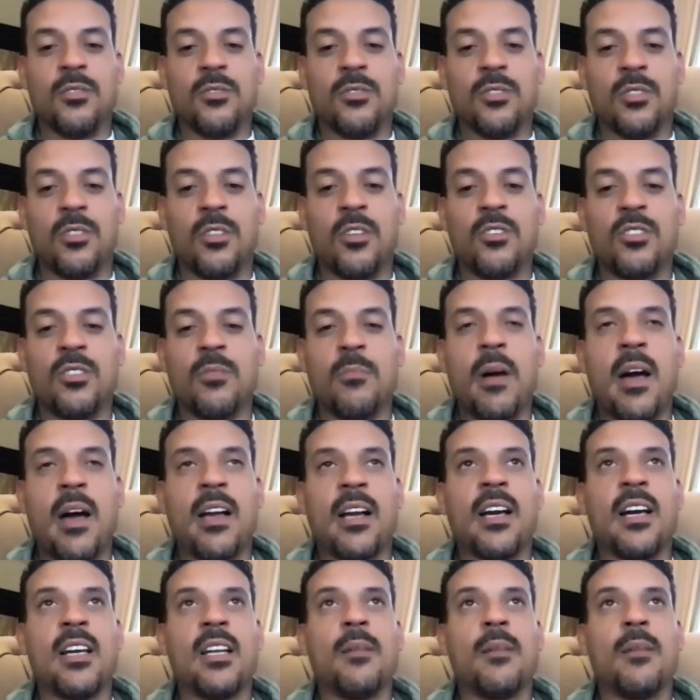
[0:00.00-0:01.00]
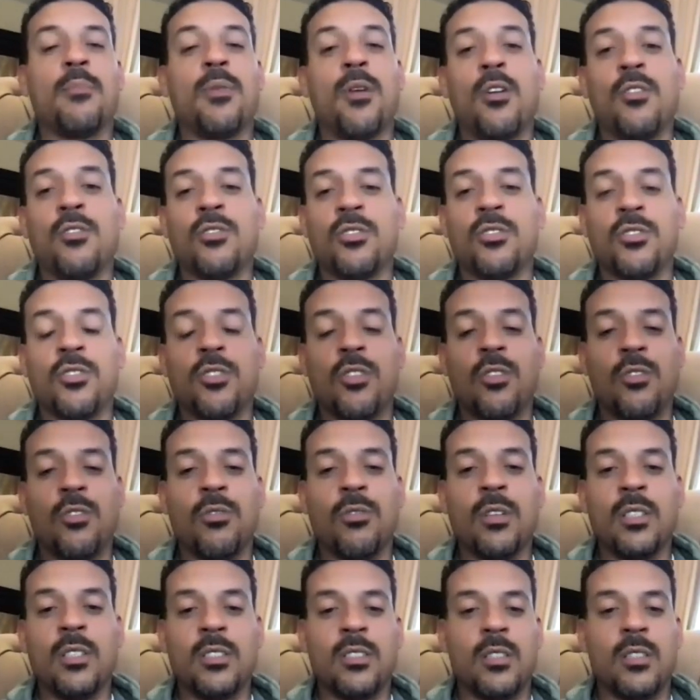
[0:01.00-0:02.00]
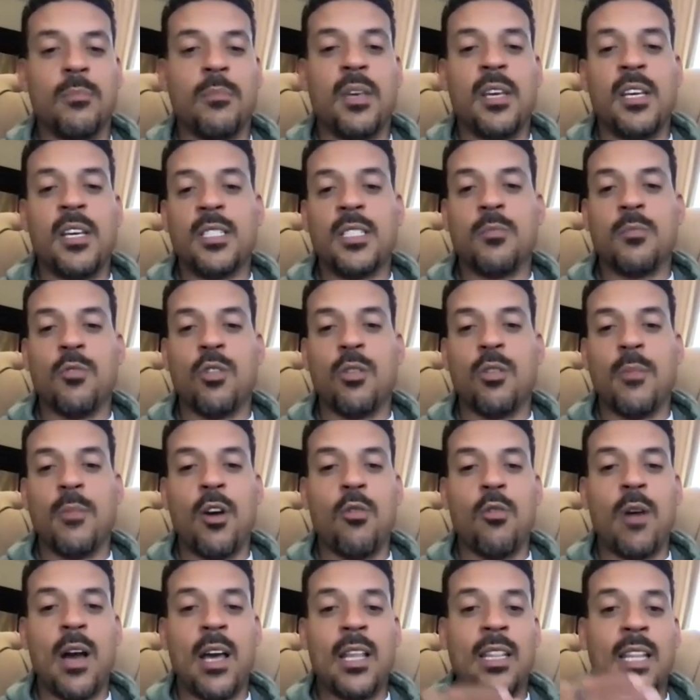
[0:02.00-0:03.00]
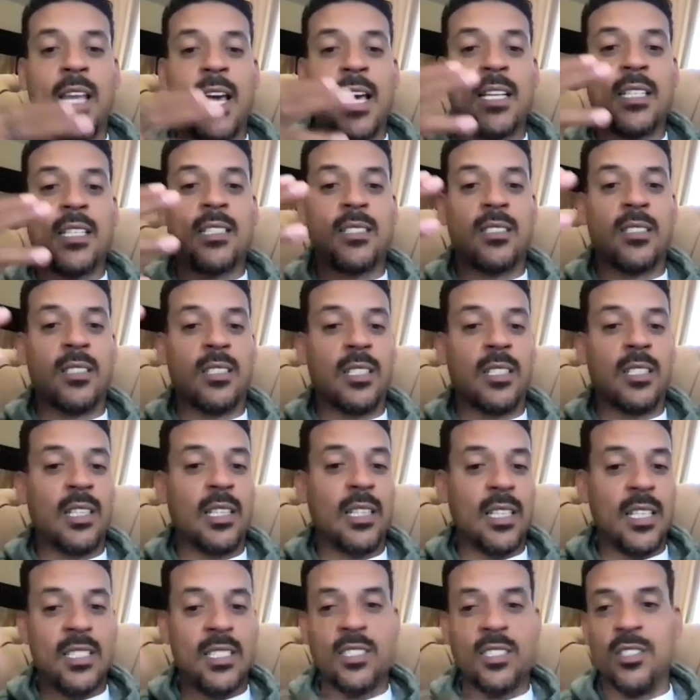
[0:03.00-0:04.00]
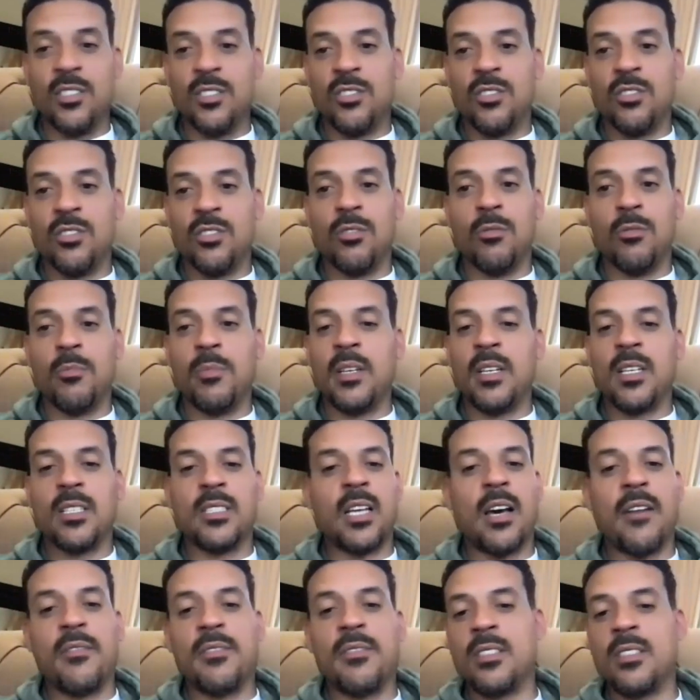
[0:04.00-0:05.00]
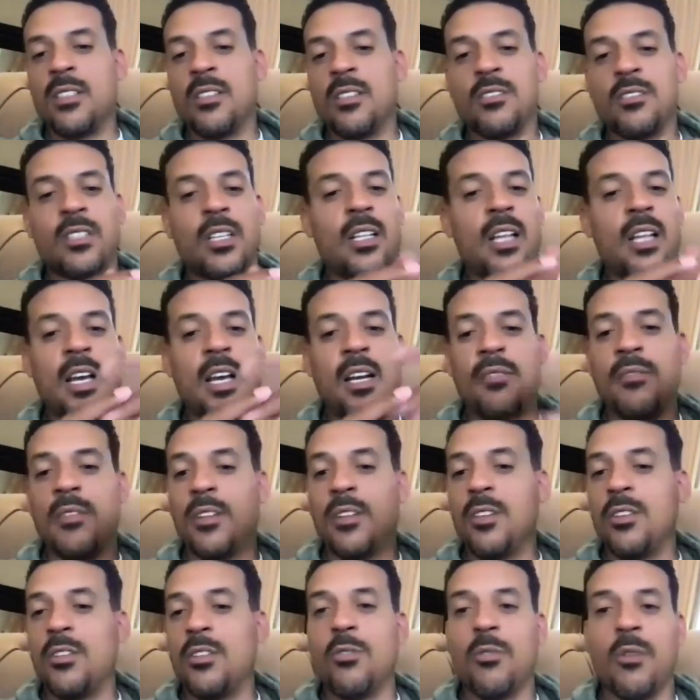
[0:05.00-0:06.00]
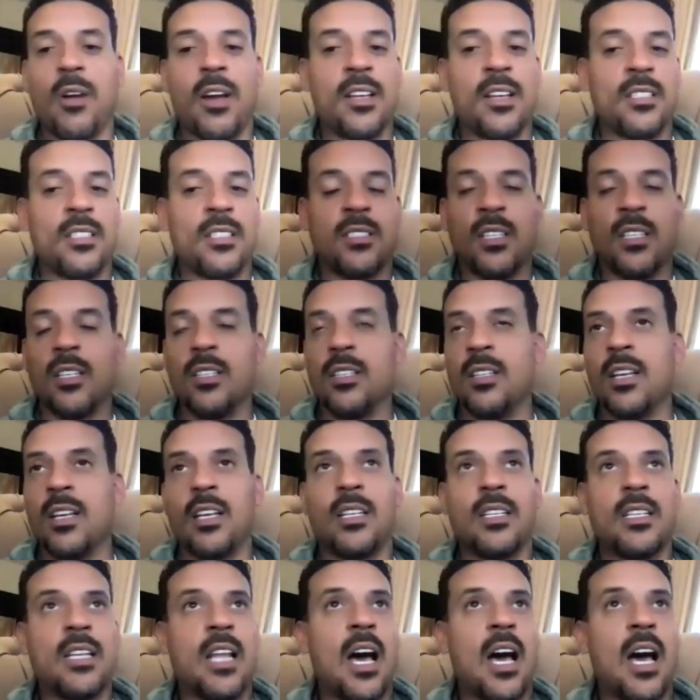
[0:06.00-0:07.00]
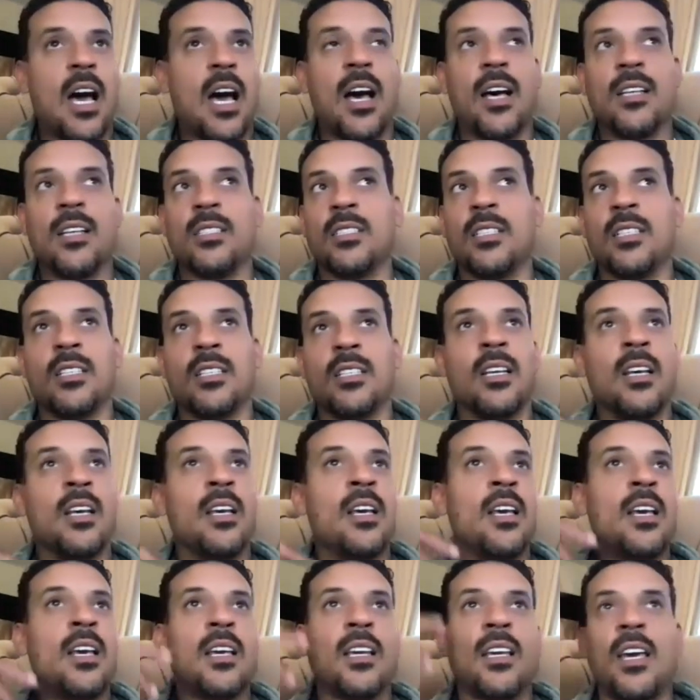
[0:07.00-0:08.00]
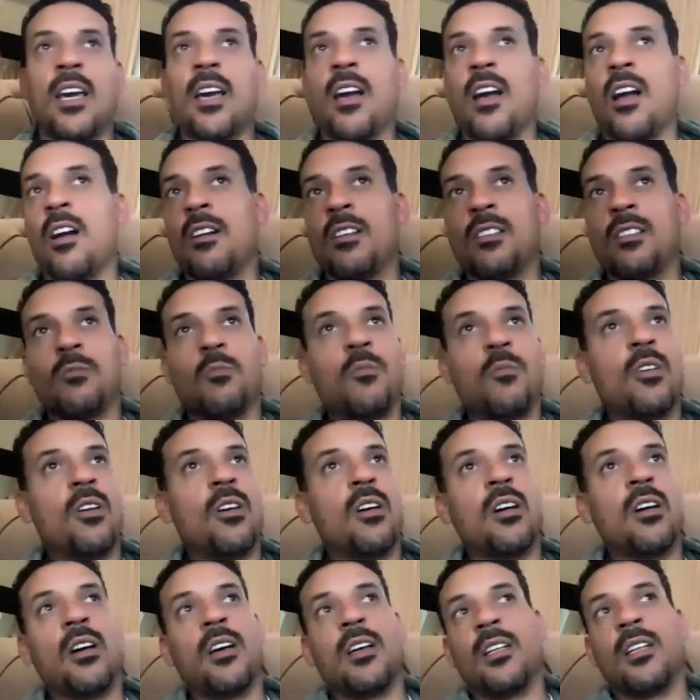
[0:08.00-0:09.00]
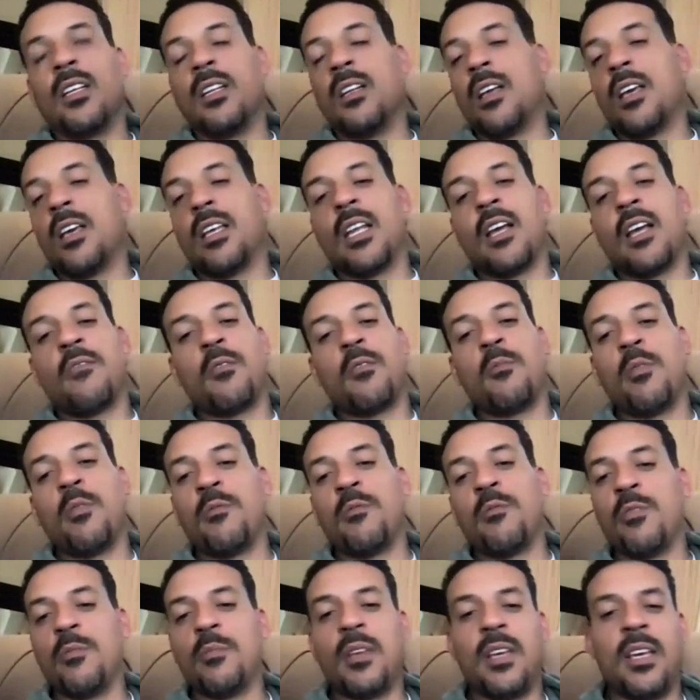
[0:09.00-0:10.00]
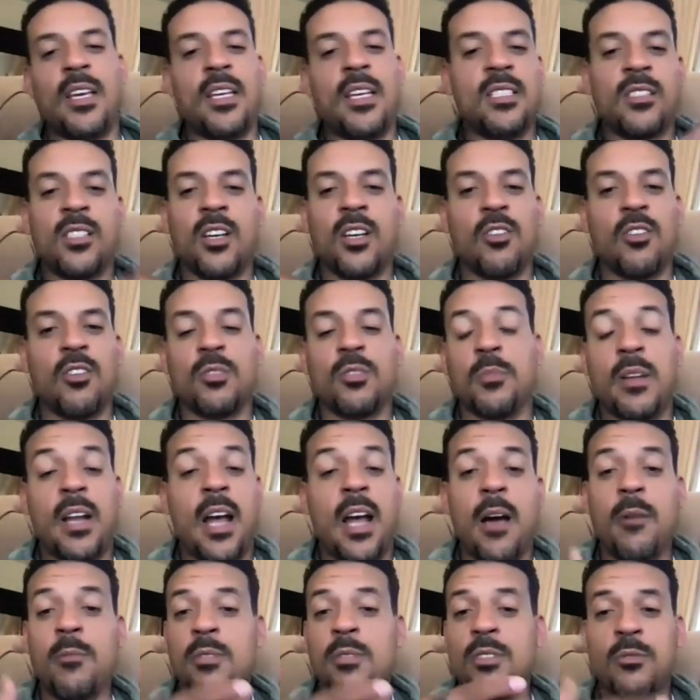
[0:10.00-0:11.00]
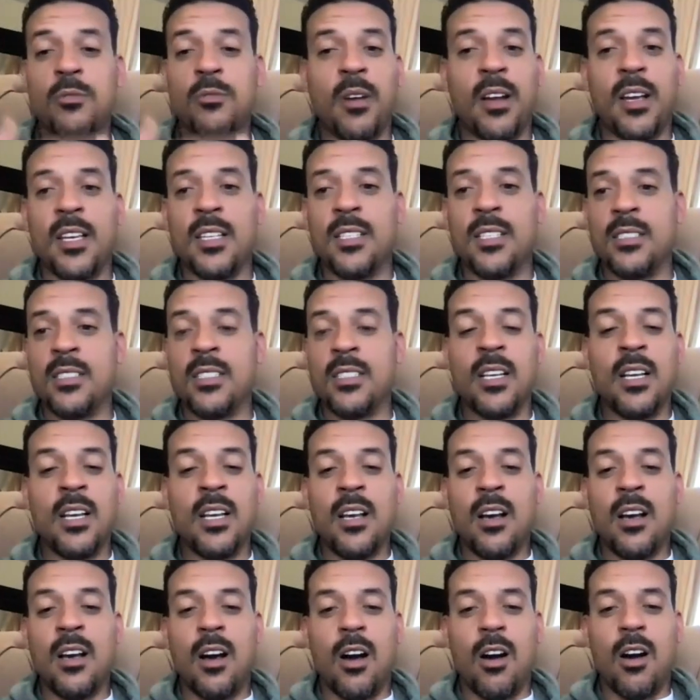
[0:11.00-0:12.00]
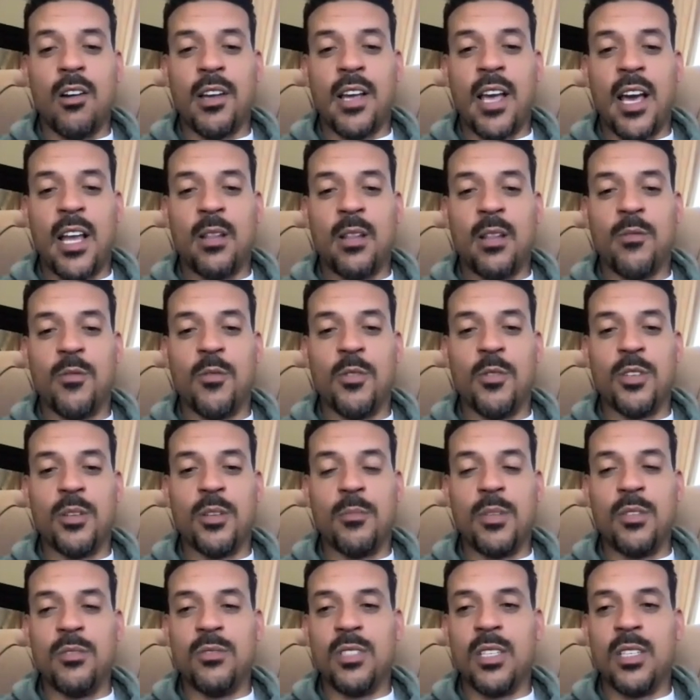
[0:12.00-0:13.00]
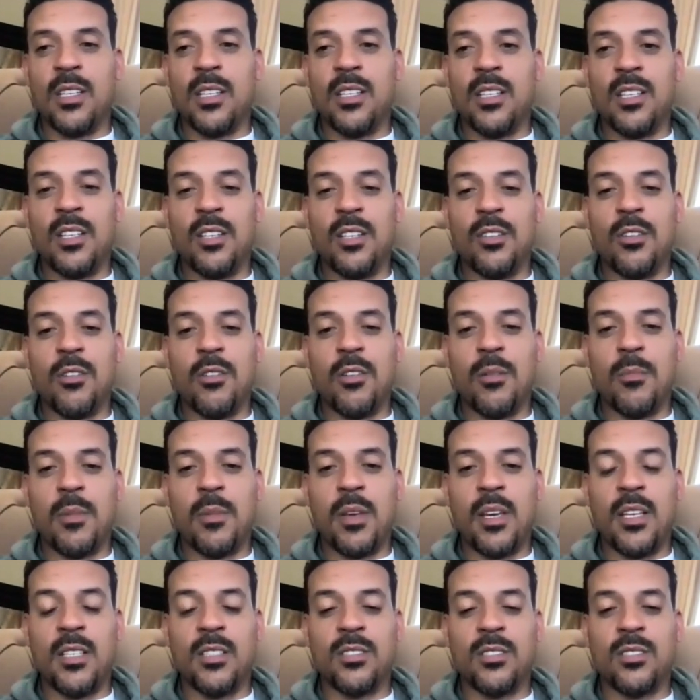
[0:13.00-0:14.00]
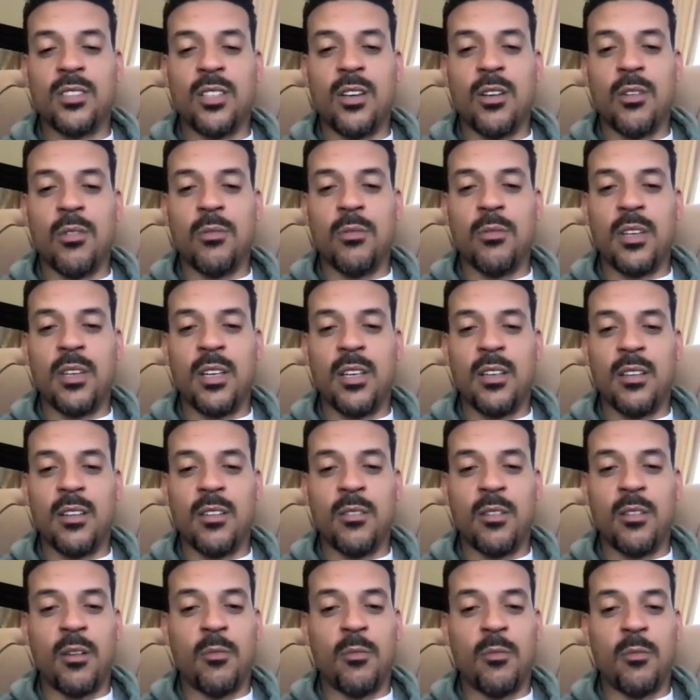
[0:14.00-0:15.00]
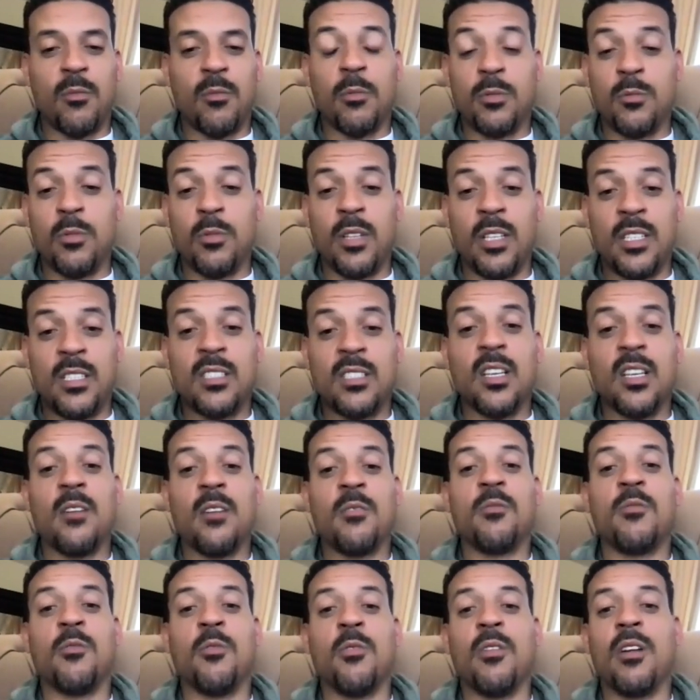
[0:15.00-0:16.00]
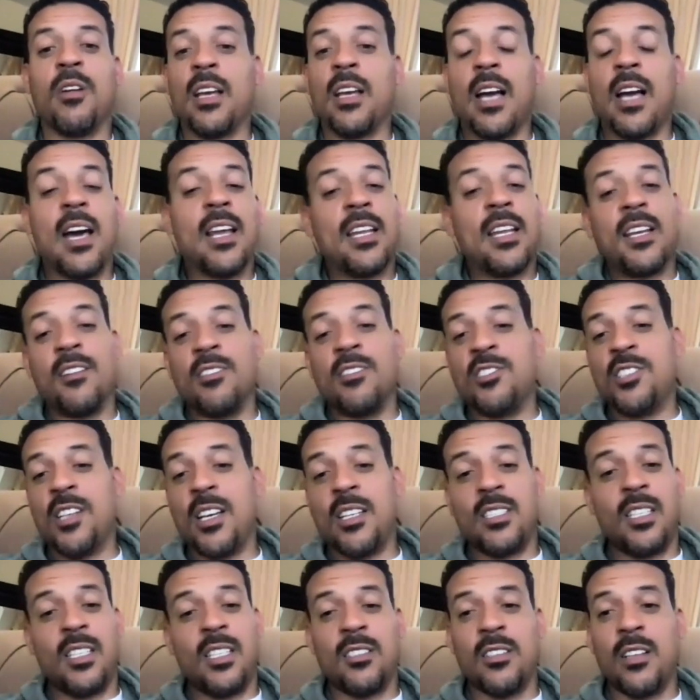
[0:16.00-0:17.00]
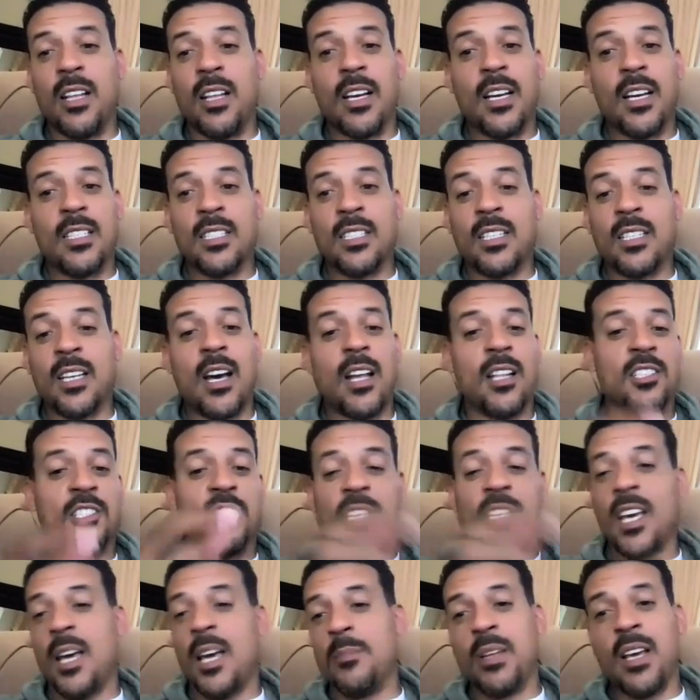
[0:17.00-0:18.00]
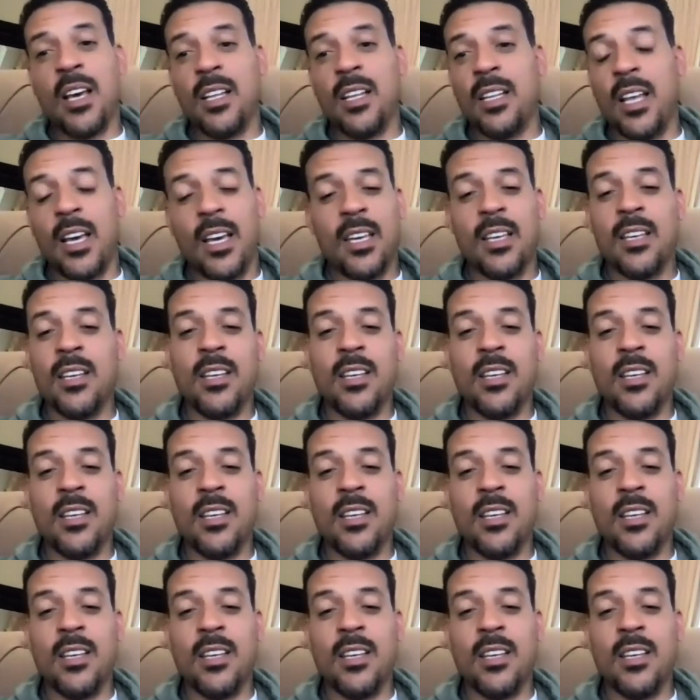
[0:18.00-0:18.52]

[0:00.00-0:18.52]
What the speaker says: So those are my kind of personal, to me it's more about who I like to listen to, because obviously there's a lot of other greats in Nas and KRS-One and everyone from the East Coast, but I was raised on California music, you know what I mean? So it was really tough for, like, I didn't hear Jay-Z till I got to college and came to LA.